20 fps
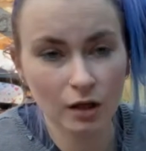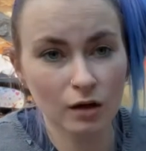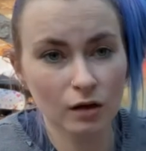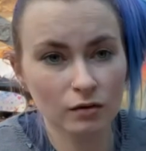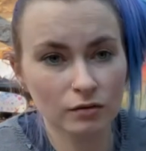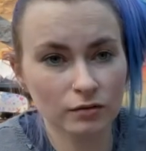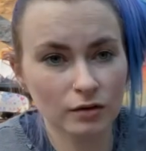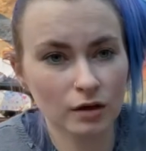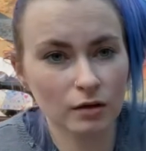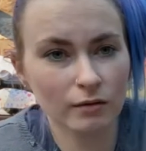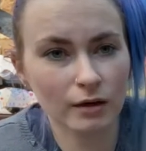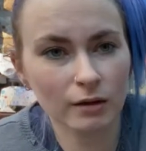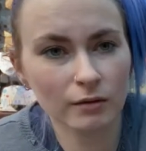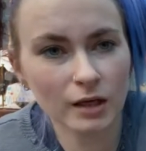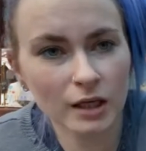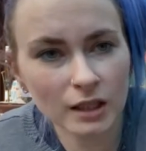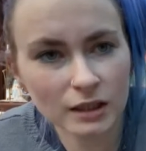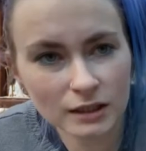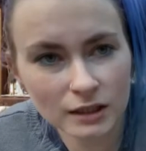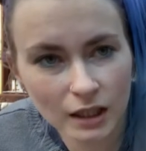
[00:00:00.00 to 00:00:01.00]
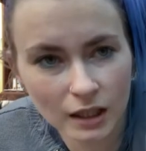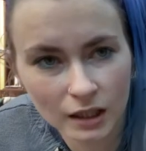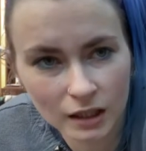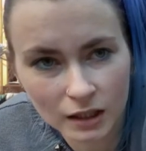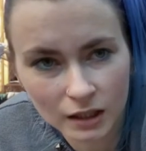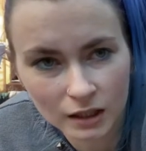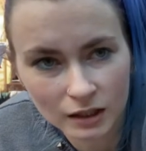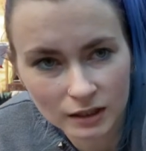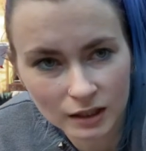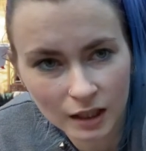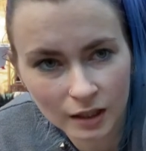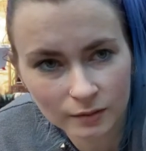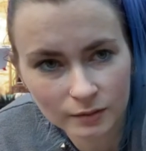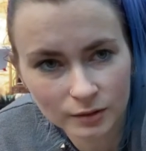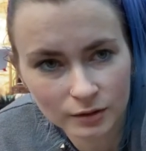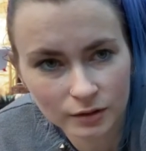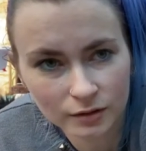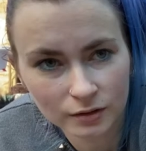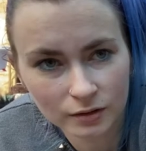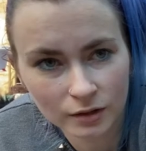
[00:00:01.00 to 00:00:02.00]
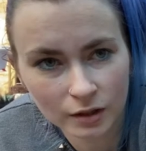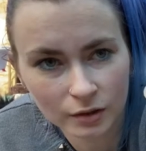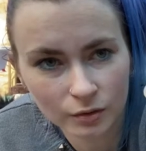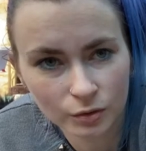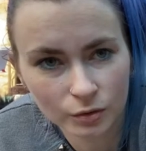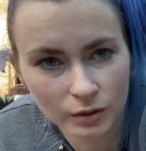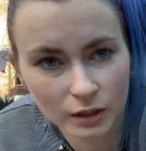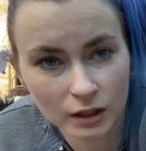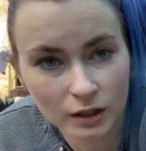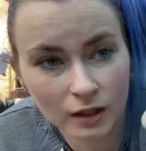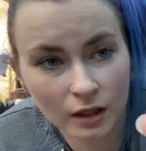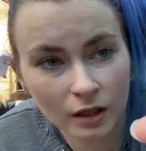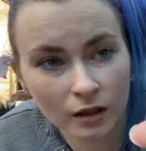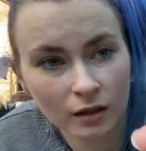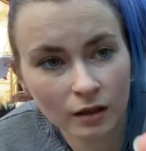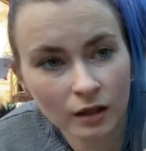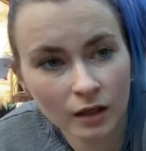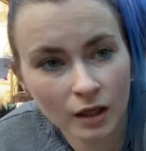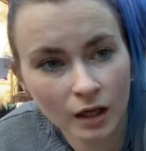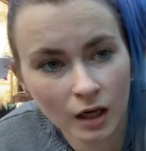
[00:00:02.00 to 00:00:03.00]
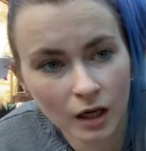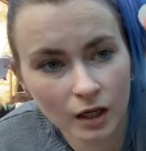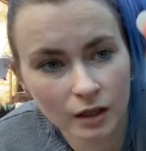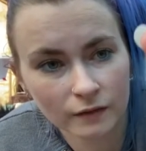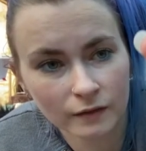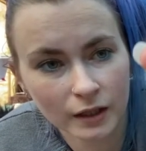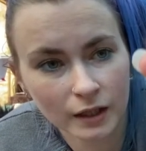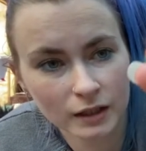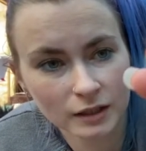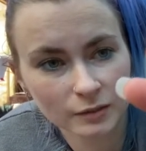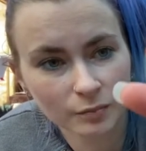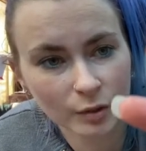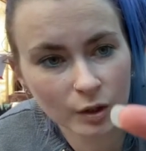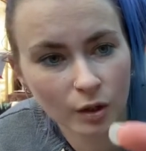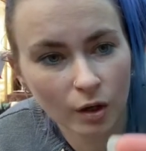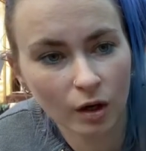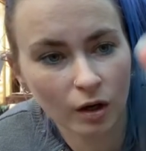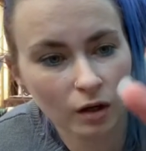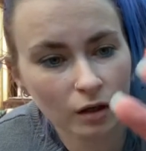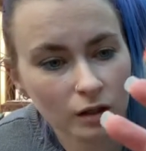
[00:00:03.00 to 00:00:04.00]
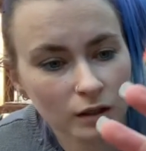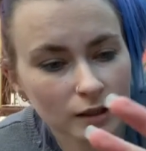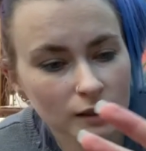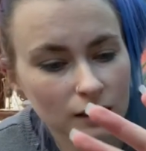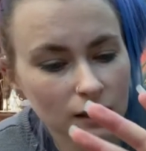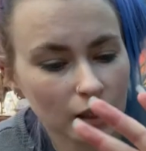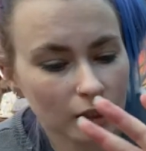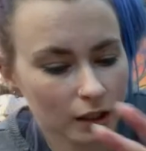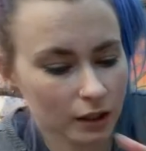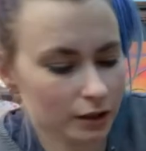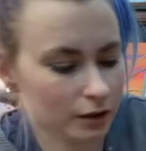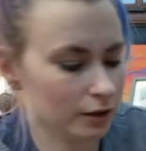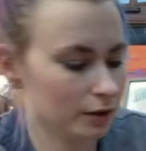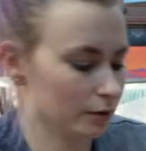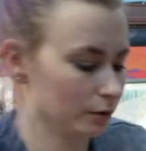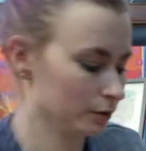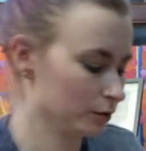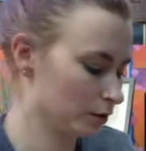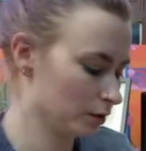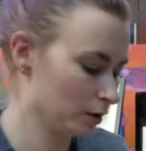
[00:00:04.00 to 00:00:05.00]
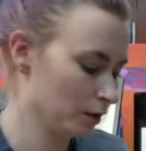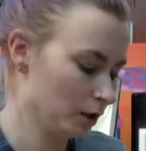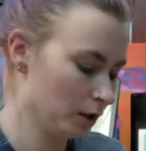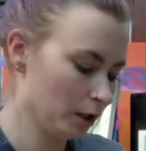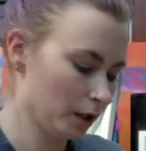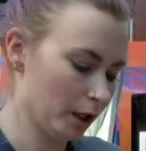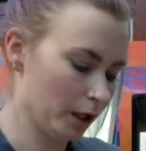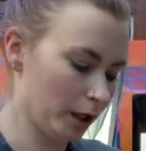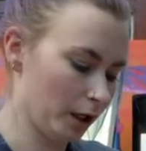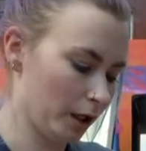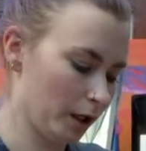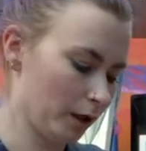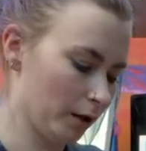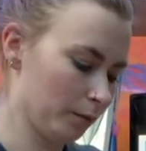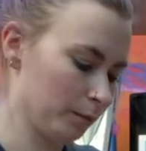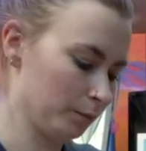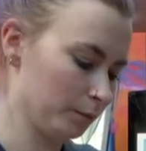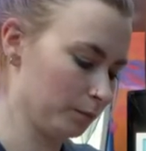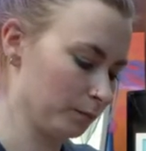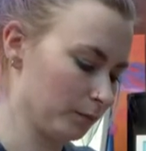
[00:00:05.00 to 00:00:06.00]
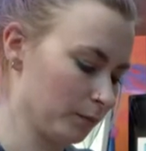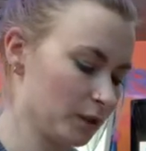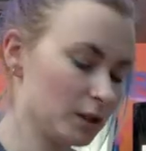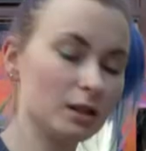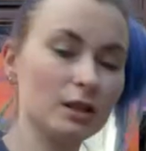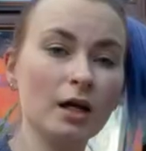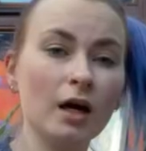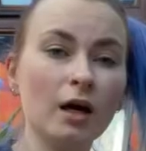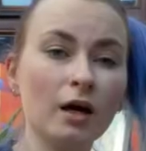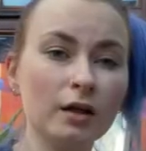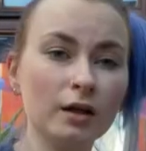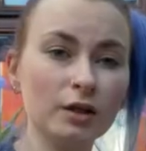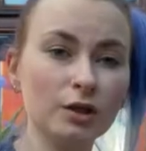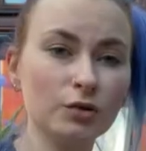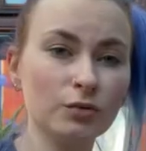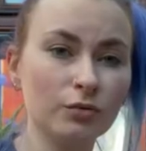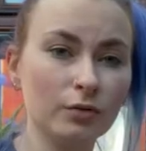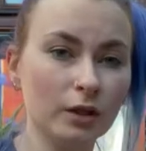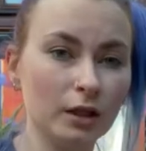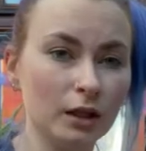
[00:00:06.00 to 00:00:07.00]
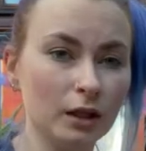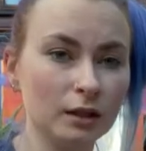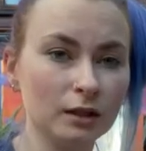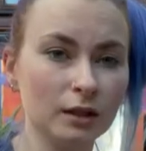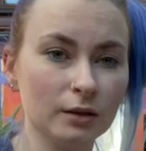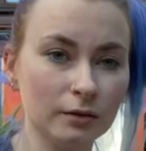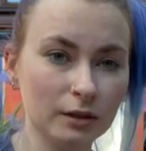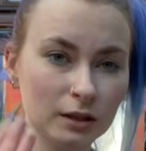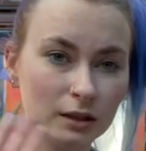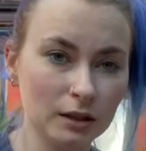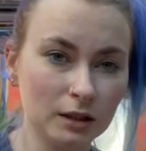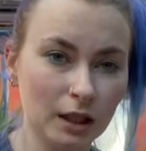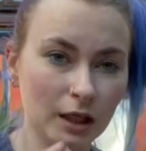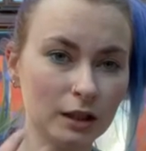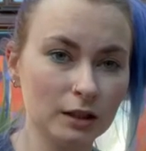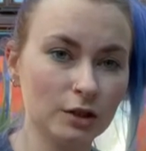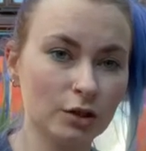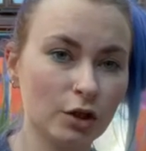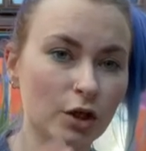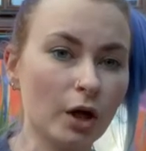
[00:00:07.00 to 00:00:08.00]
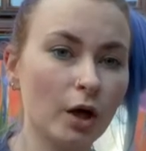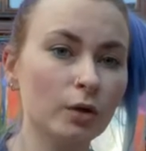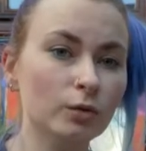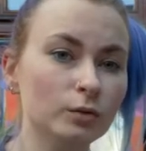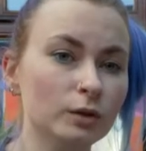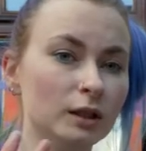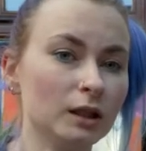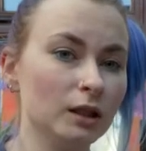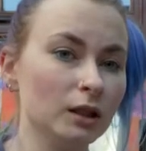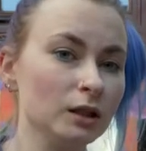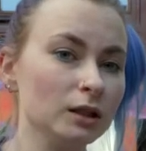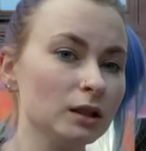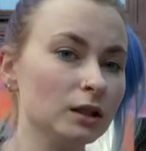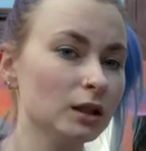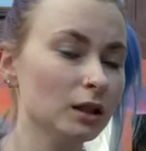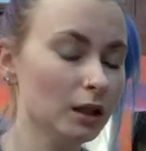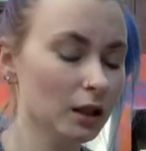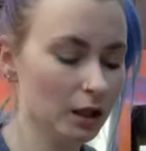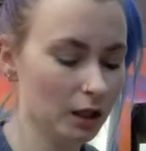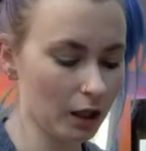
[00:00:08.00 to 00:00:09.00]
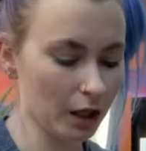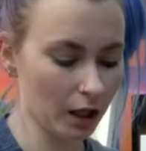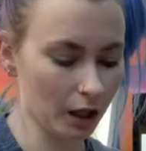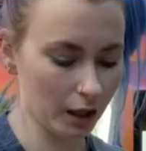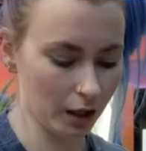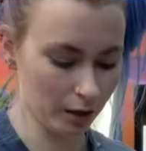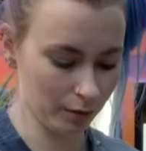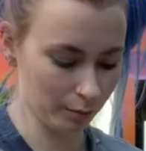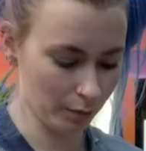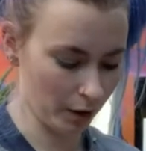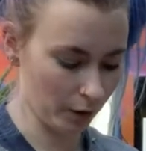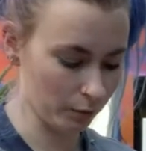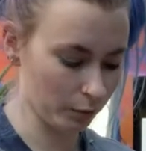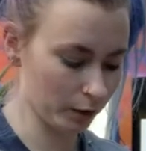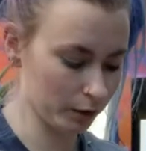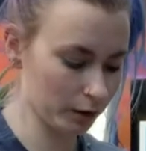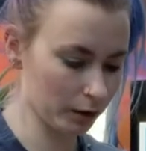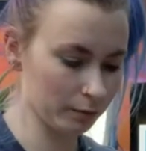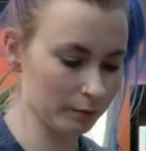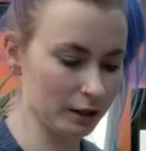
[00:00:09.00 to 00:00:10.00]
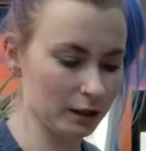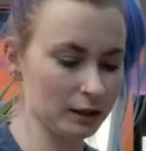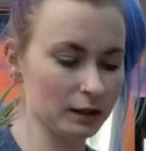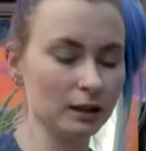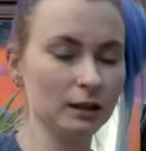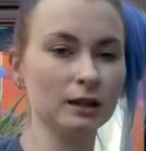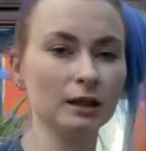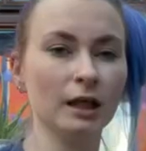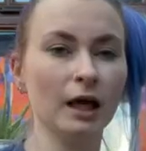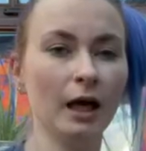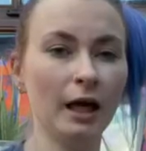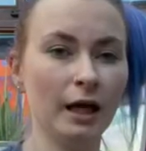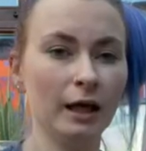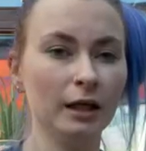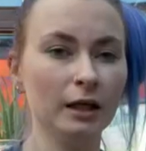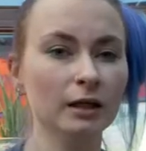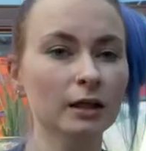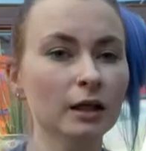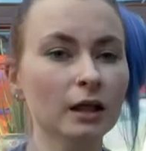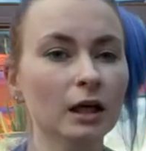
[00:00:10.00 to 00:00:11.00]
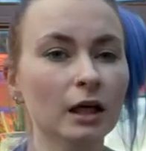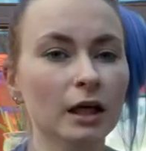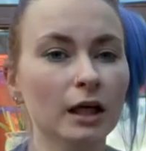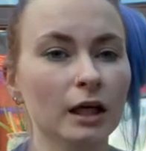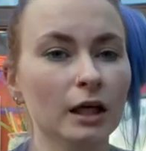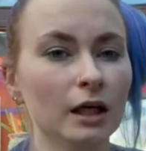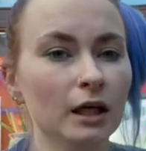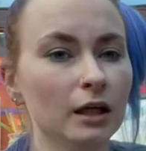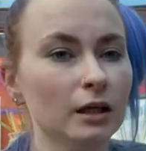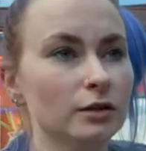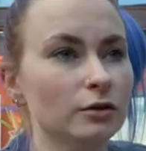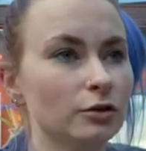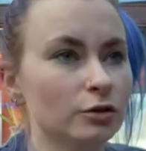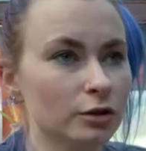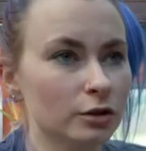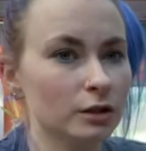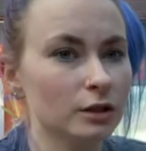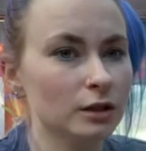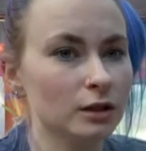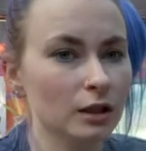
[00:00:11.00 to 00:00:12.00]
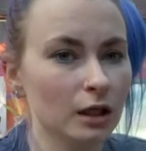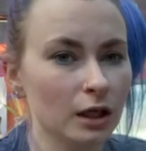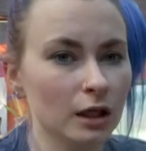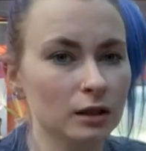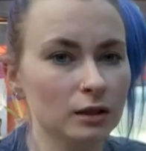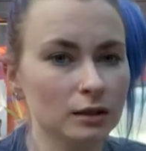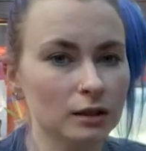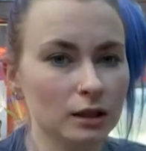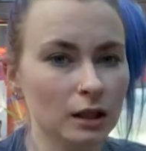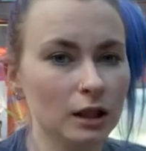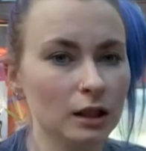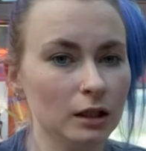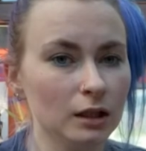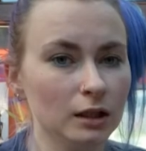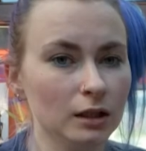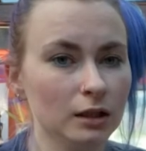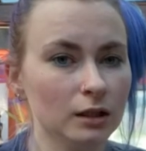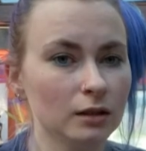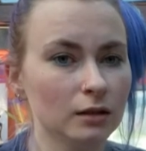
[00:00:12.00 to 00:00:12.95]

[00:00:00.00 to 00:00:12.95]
4 hours, and there's absolutely no greening. And that is because I use tarnish free, so it's coated. And what that means is that it doesn't antique.